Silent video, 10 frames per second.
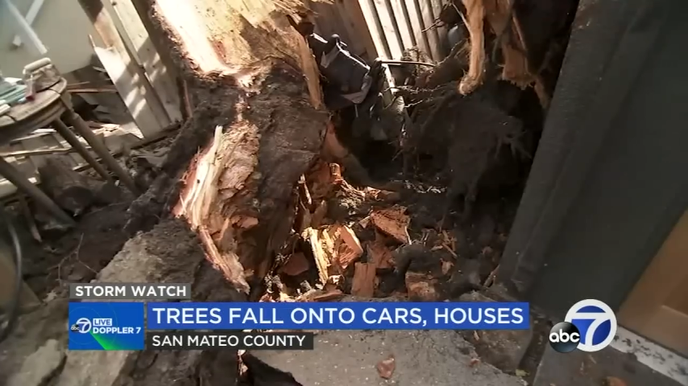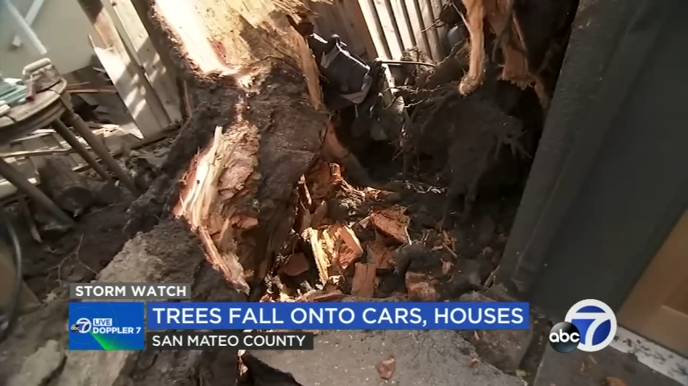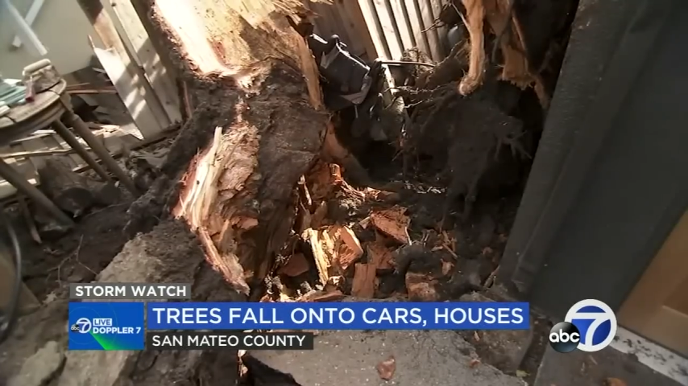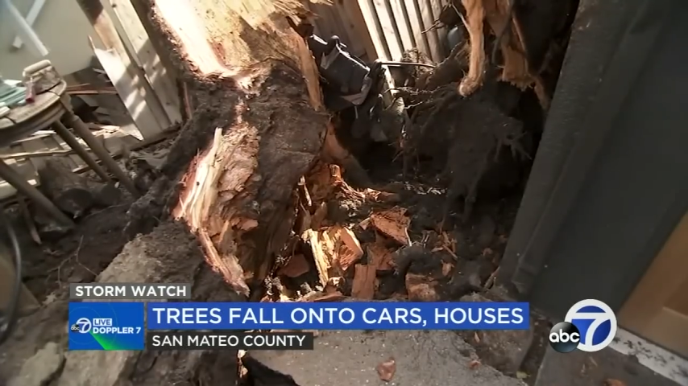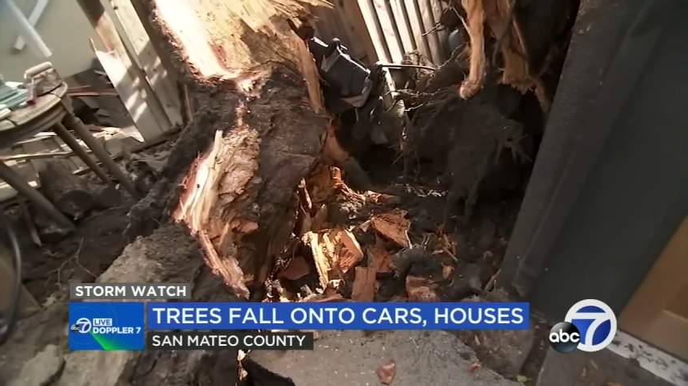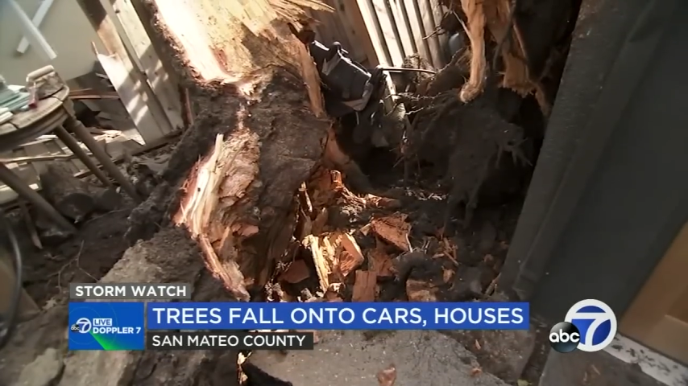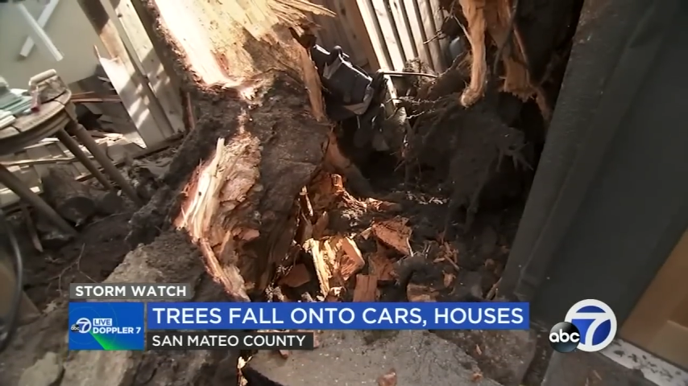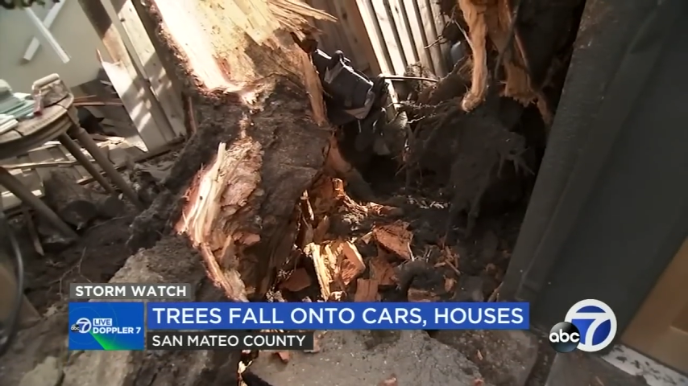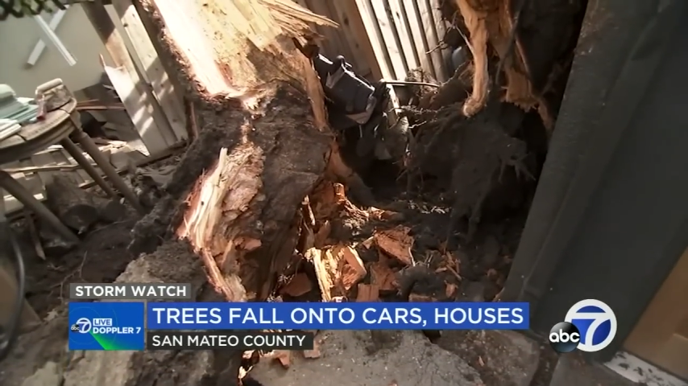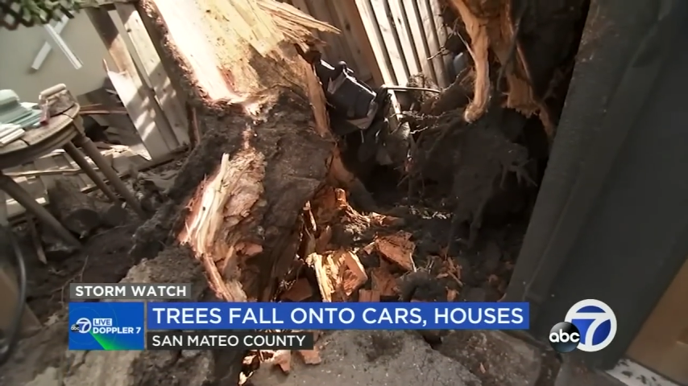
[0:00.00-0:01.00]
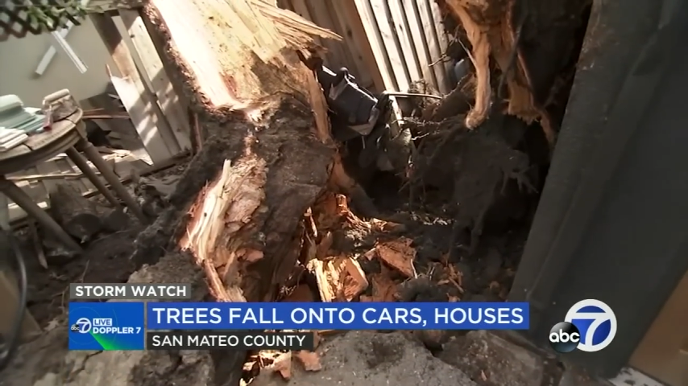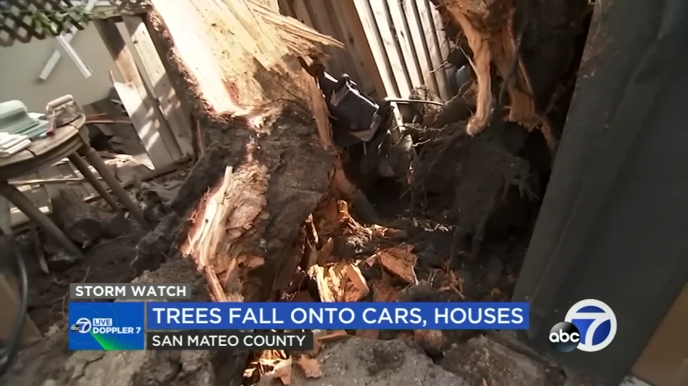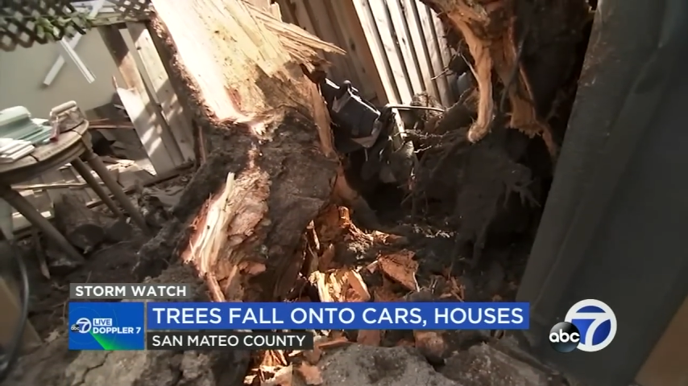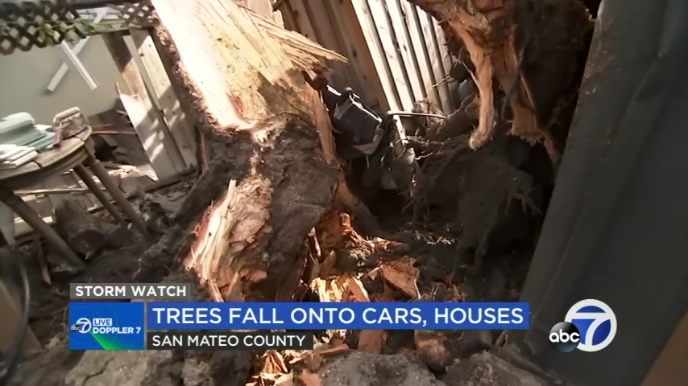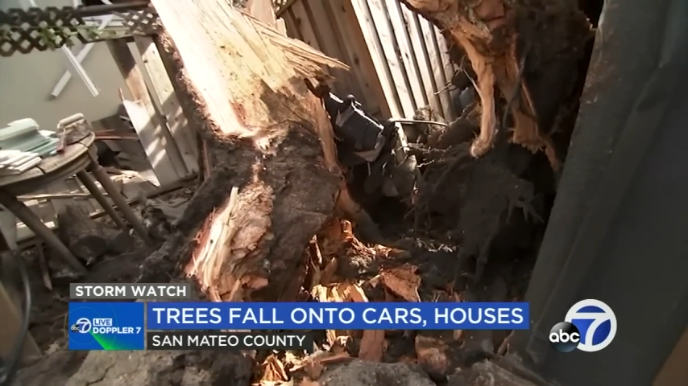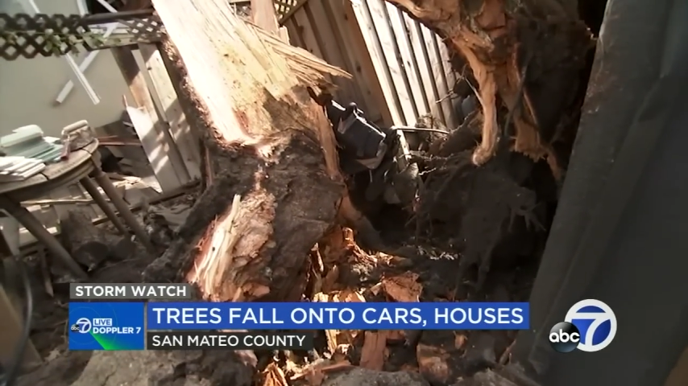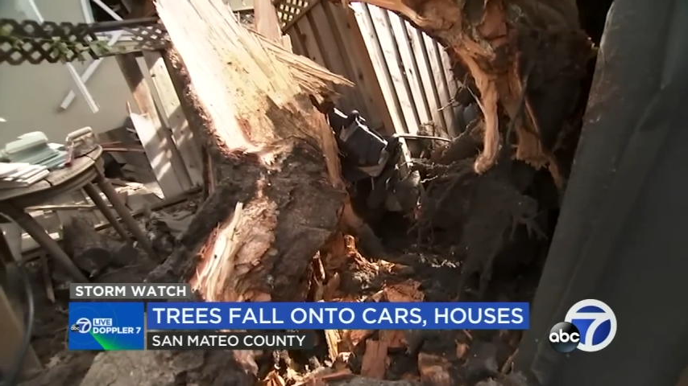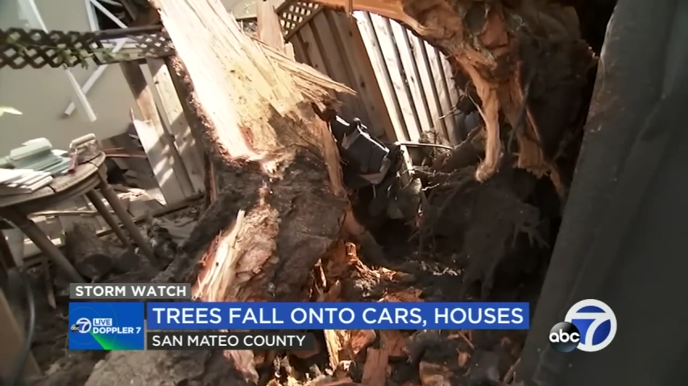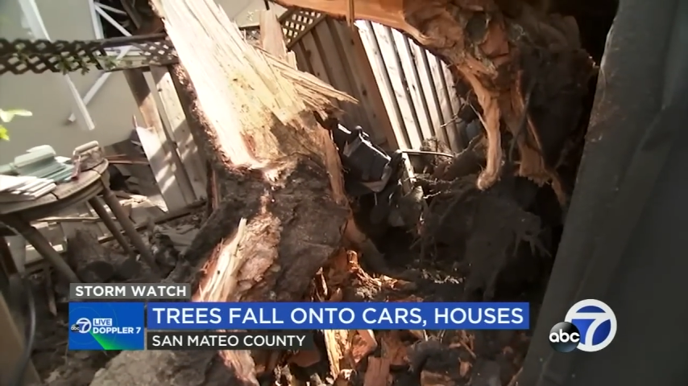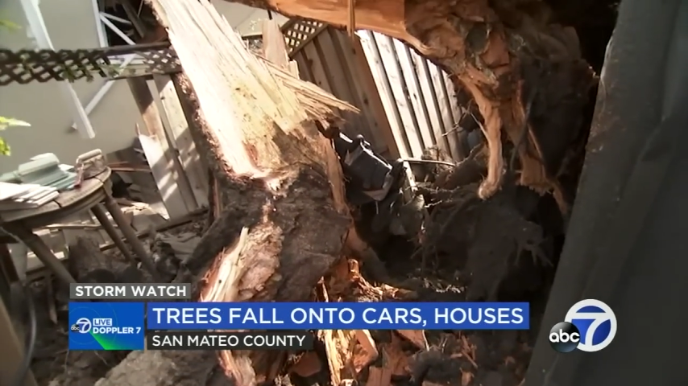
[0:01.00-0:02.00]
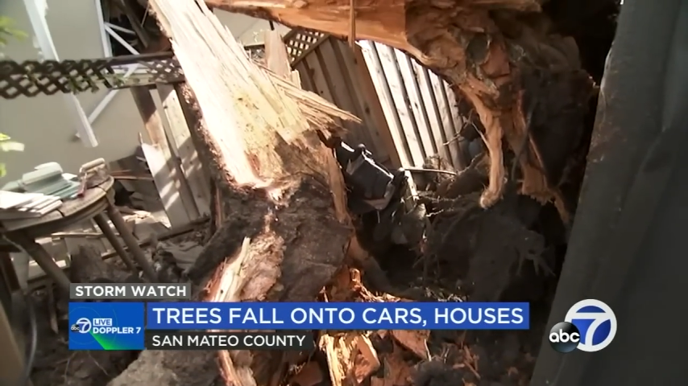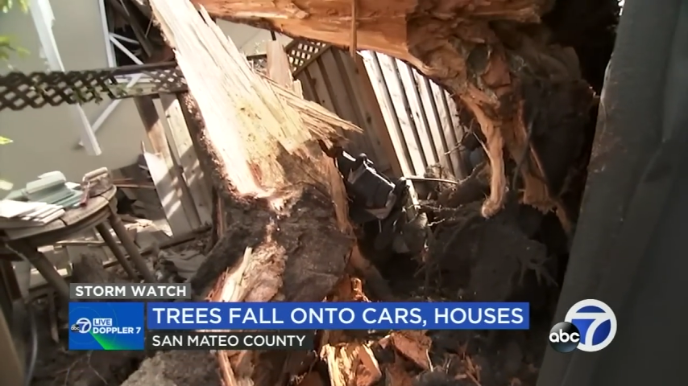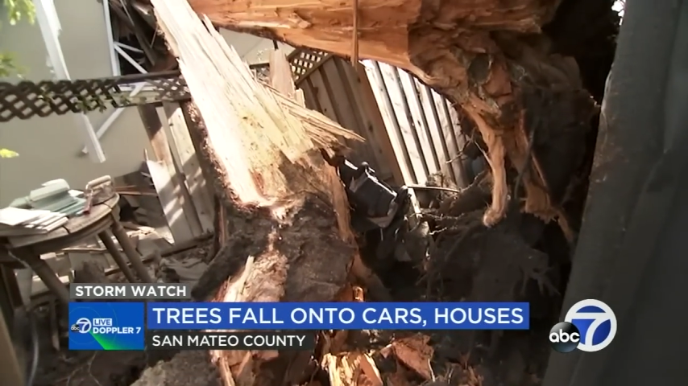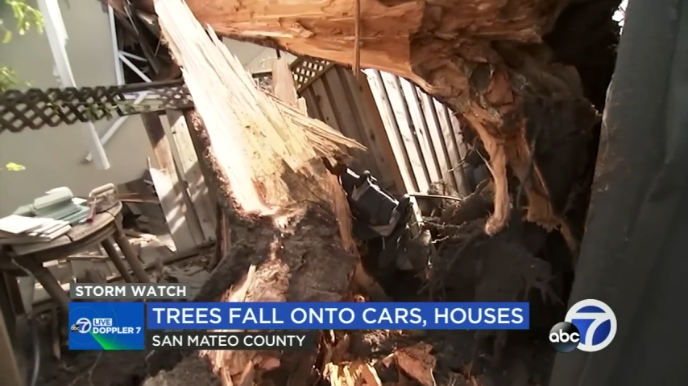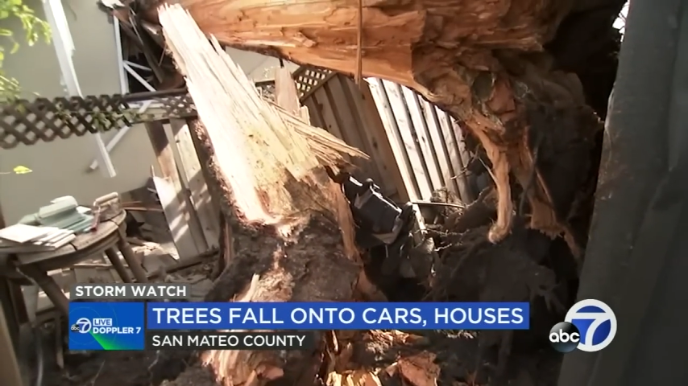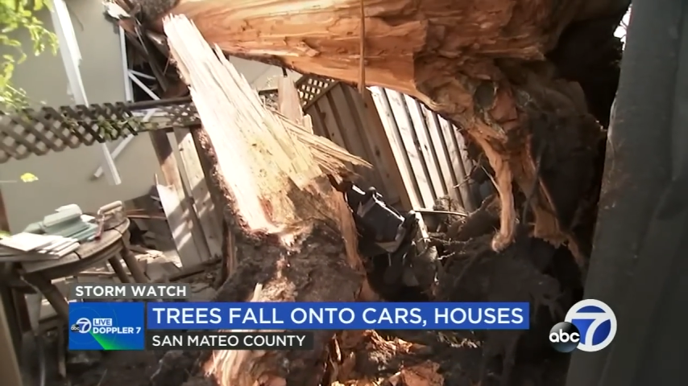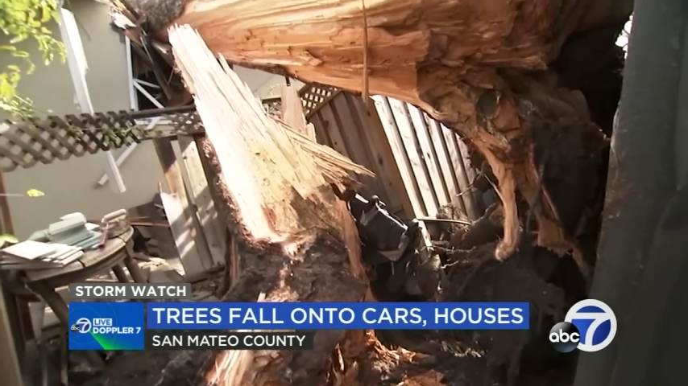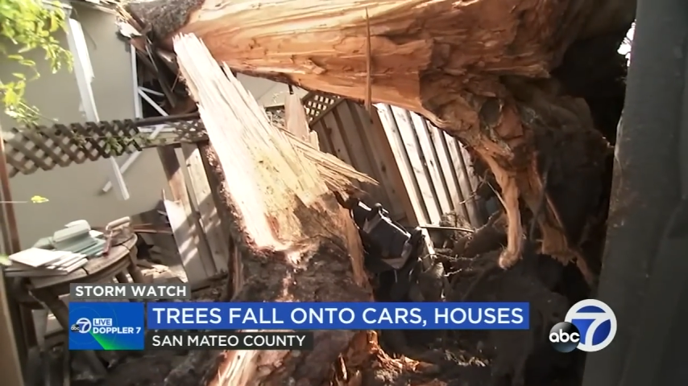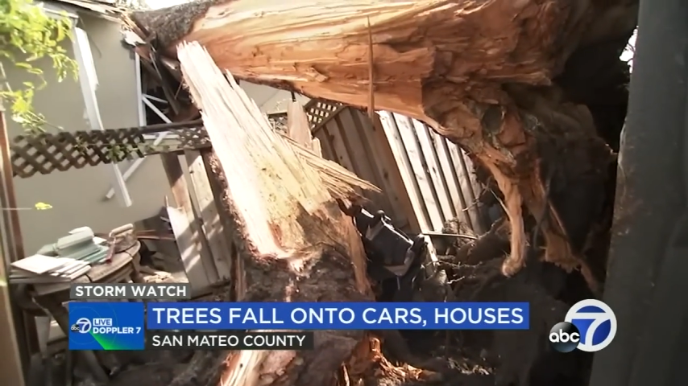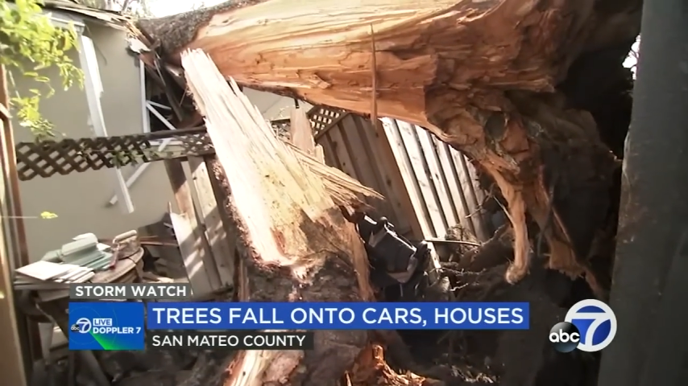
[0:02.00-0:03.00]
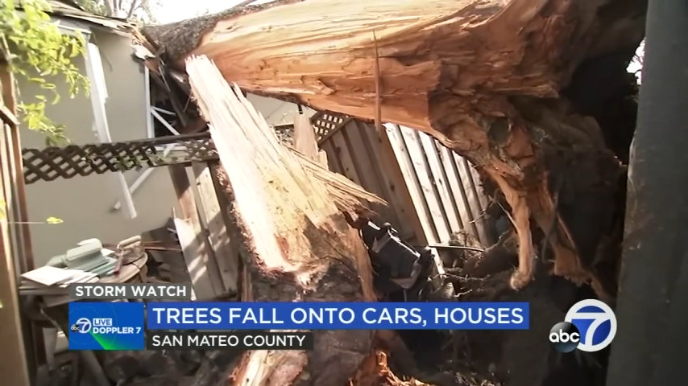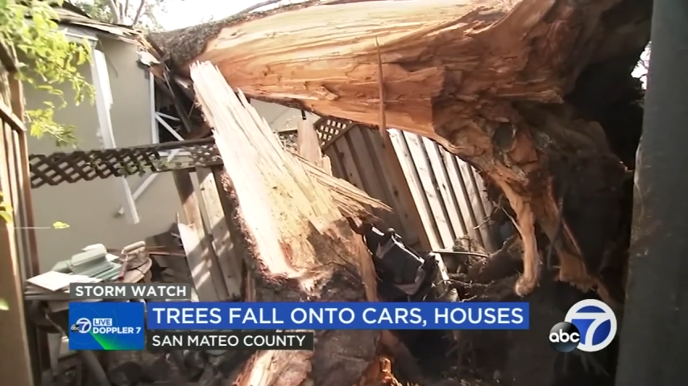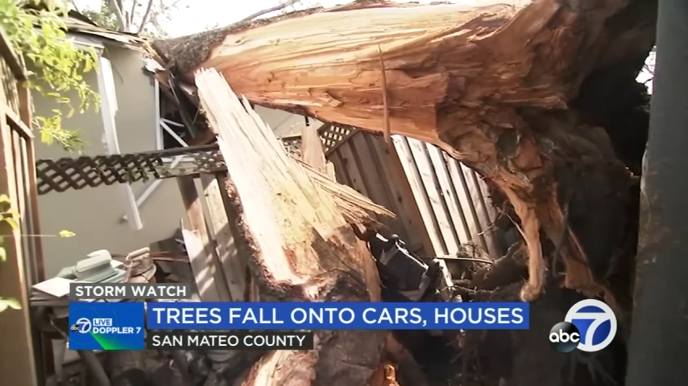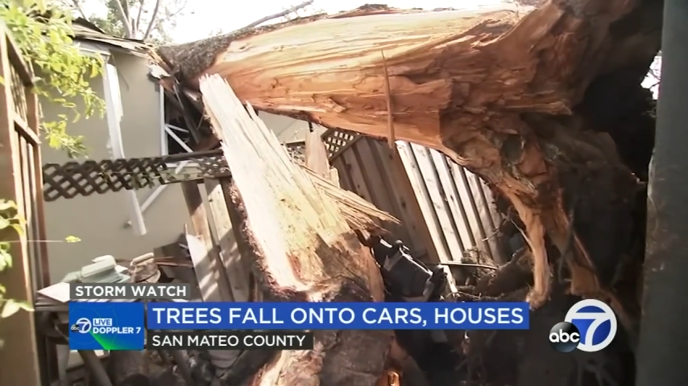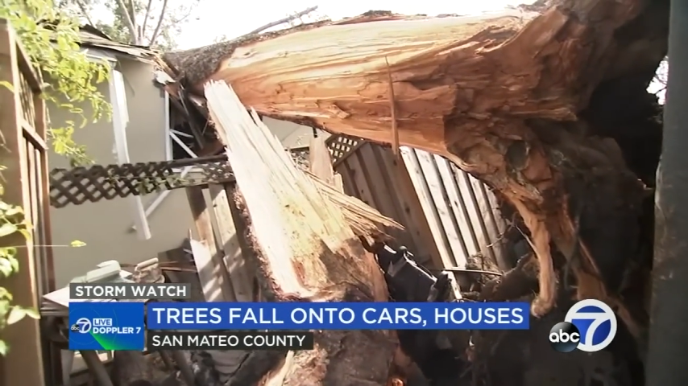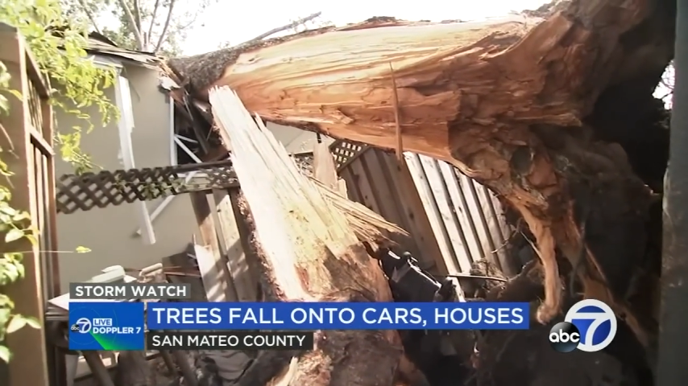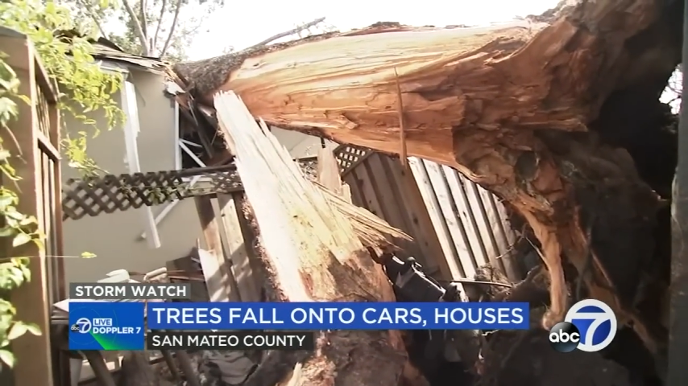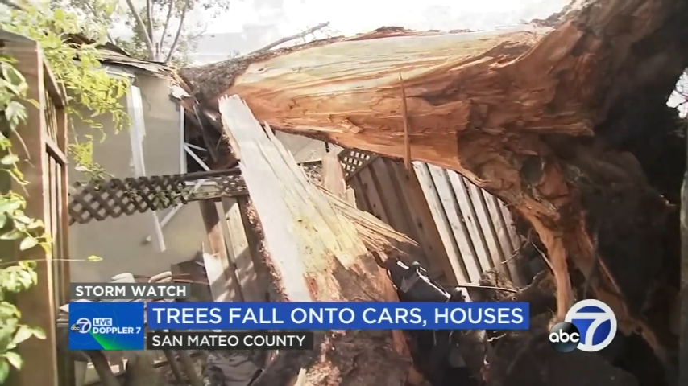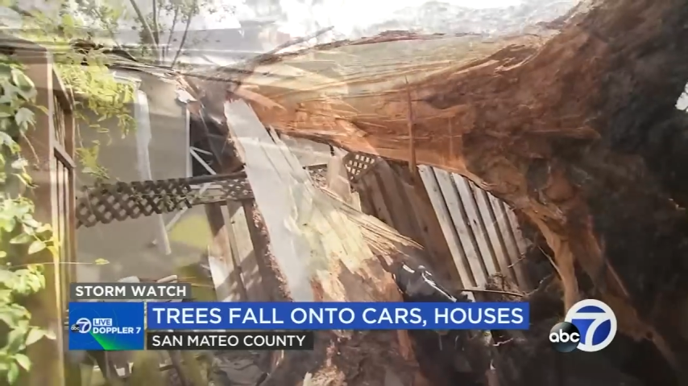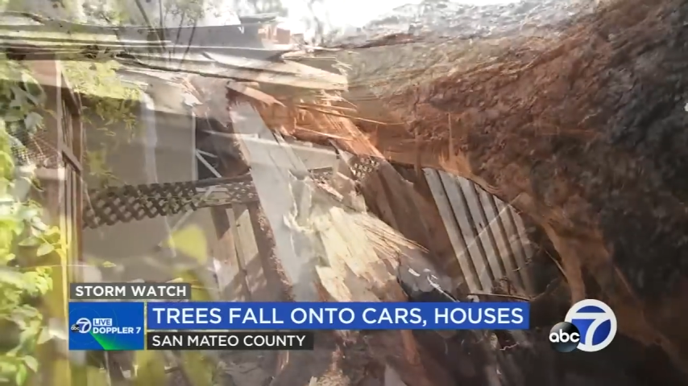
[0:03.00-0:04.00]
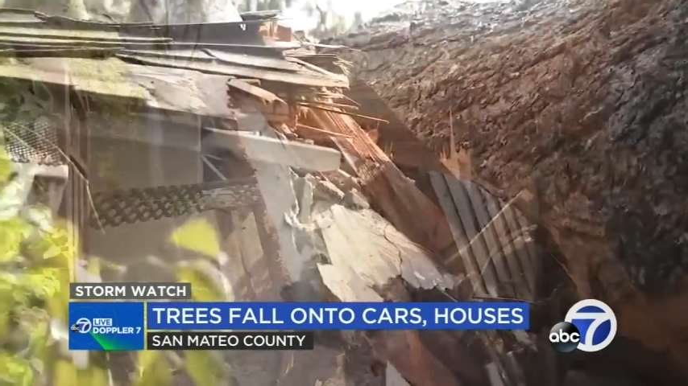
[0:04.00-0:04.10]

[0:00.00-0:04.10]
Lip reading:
[unreadable: no face in view]